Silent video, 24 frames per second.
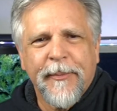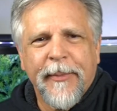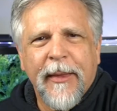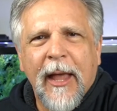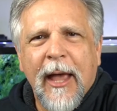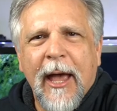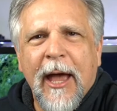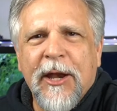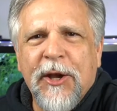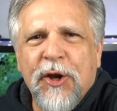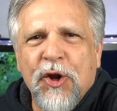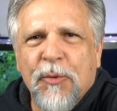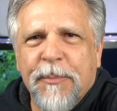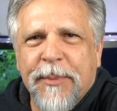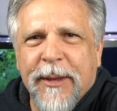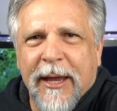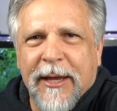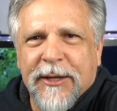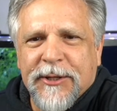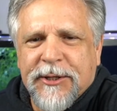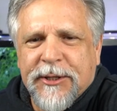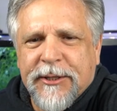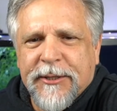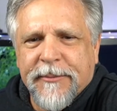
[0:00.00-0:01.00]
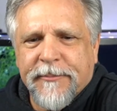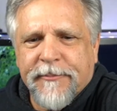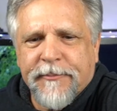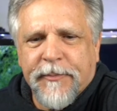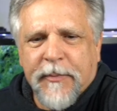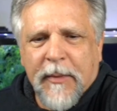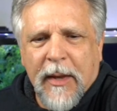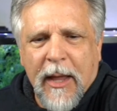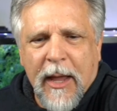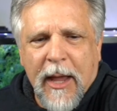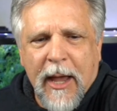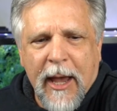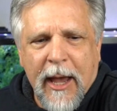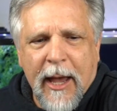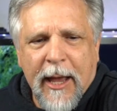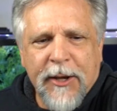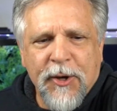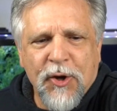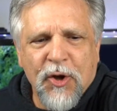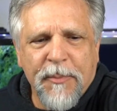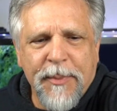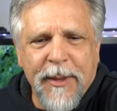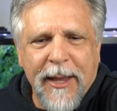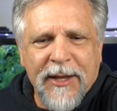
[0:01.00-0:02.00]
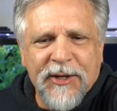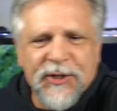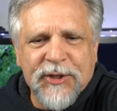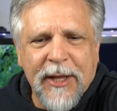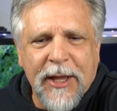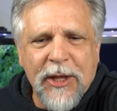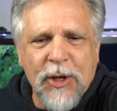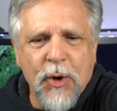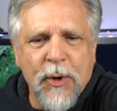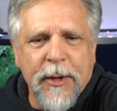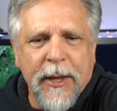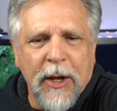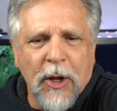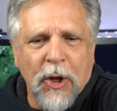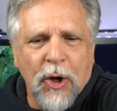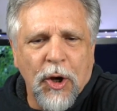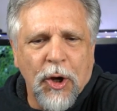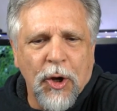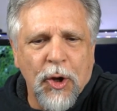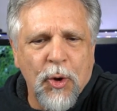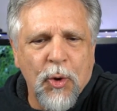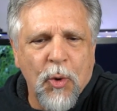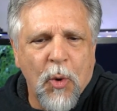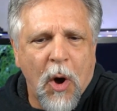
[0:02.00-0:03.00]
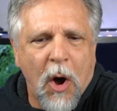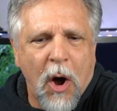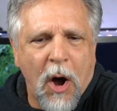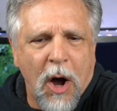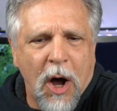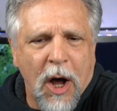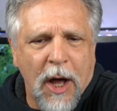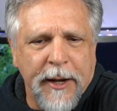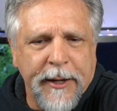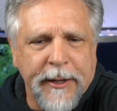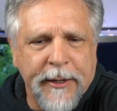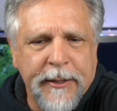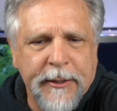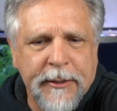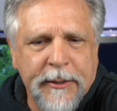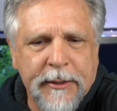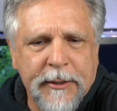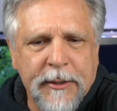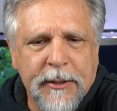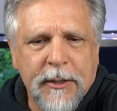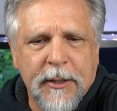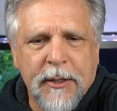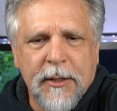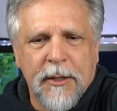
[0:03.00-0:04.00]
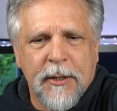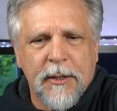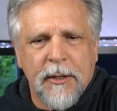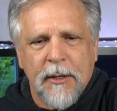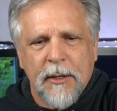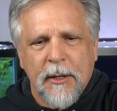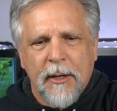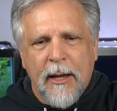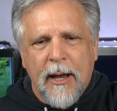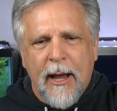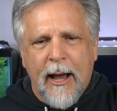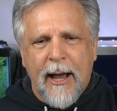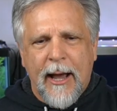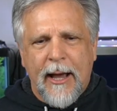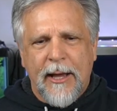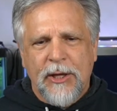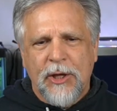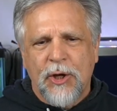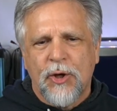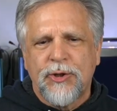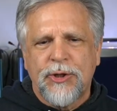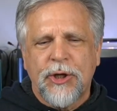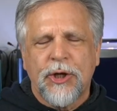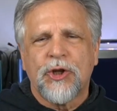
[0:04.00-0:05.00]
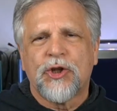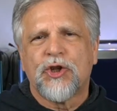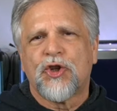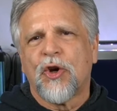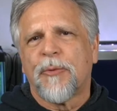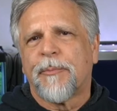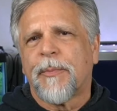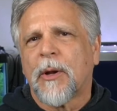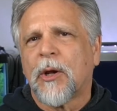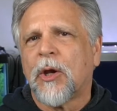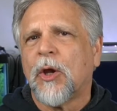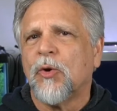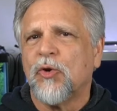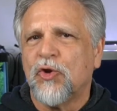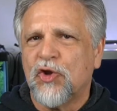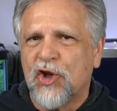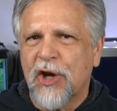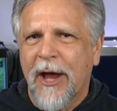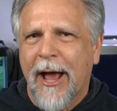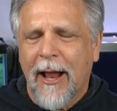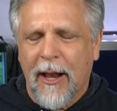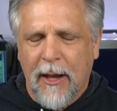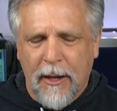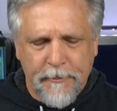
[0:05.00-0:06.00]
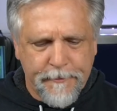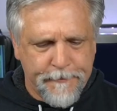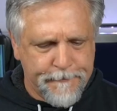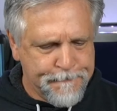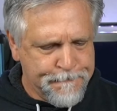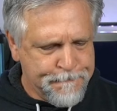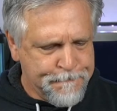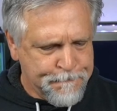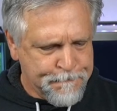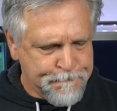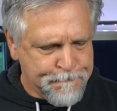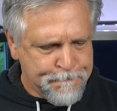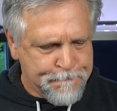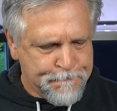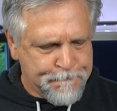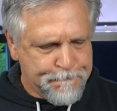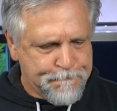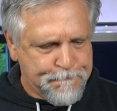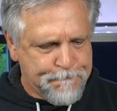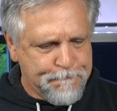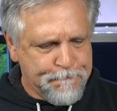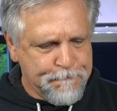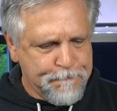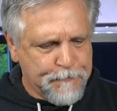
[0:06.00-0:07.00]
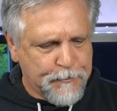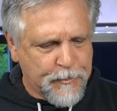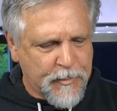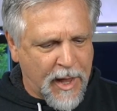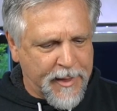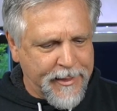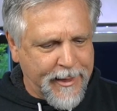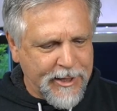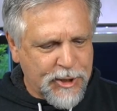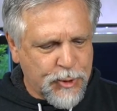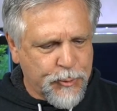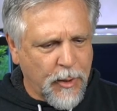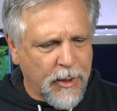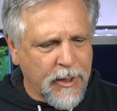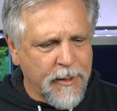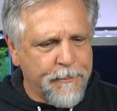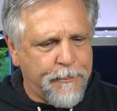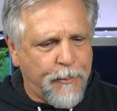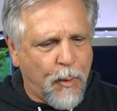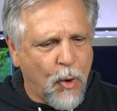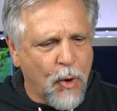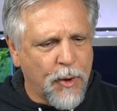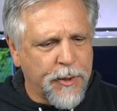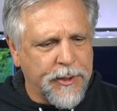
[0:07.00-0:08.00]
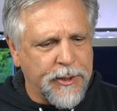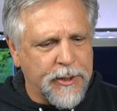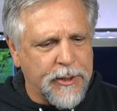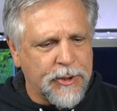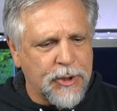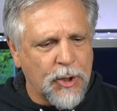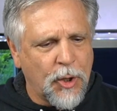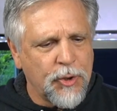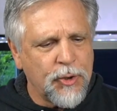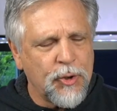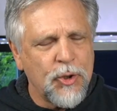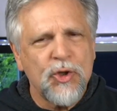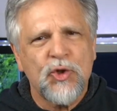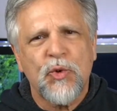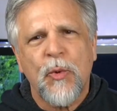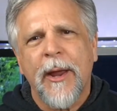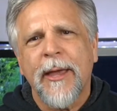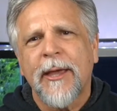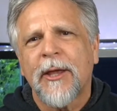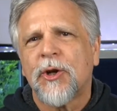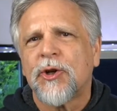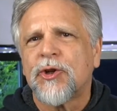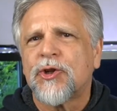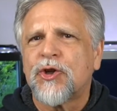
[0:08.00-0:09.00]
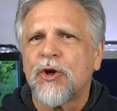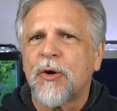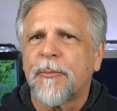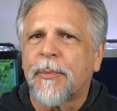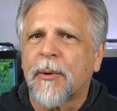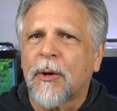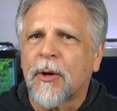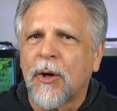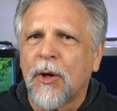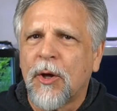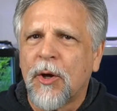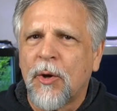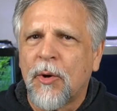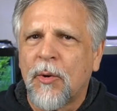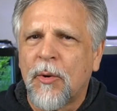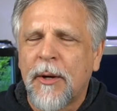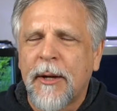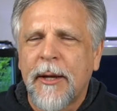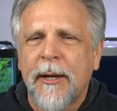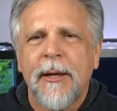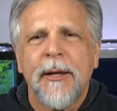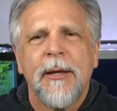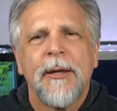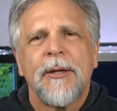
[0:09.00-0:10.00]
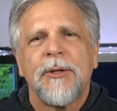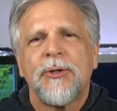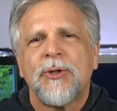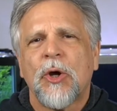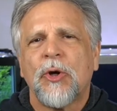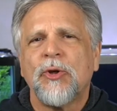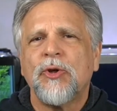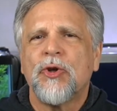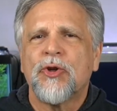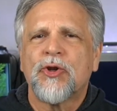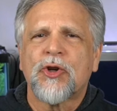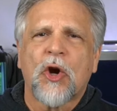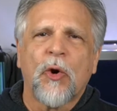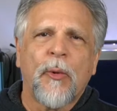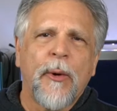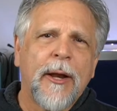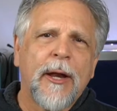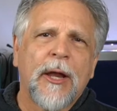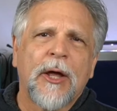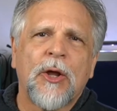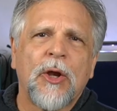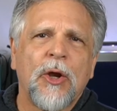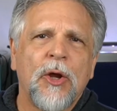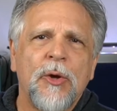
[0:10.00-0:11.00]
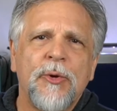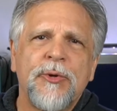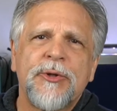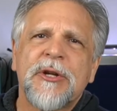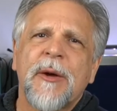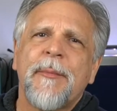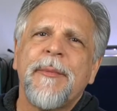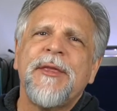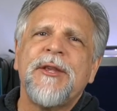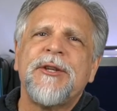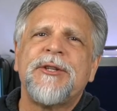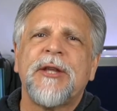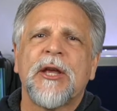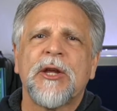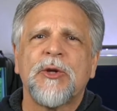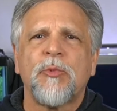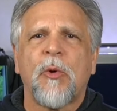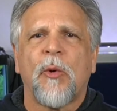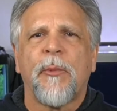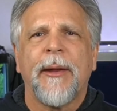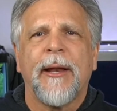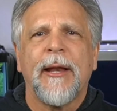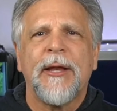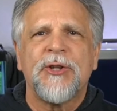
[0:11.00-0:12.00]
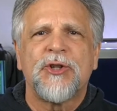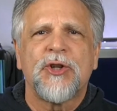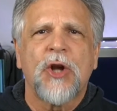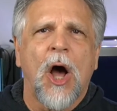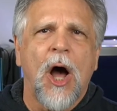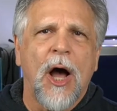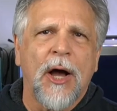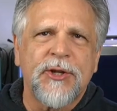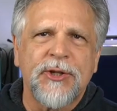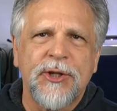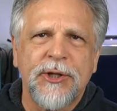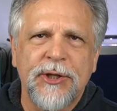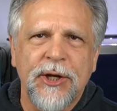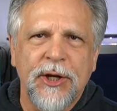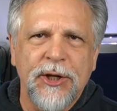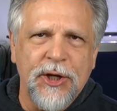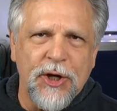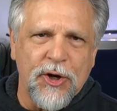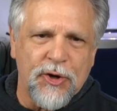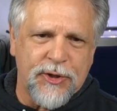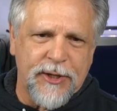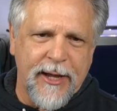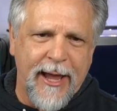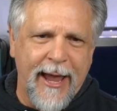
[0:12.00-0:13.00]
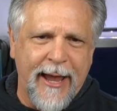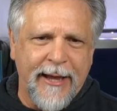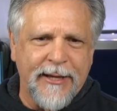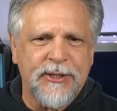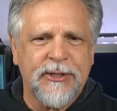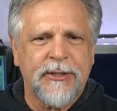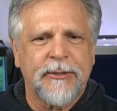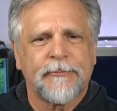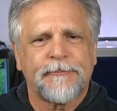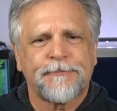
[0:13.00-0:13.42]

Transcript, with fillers: Anubias. Anubias that you can glue on uh, using superglue gel. Now that's real important. Don't use regular superglue. Don't use Gorilla Glue. Some of these things will release toxins into your tanks.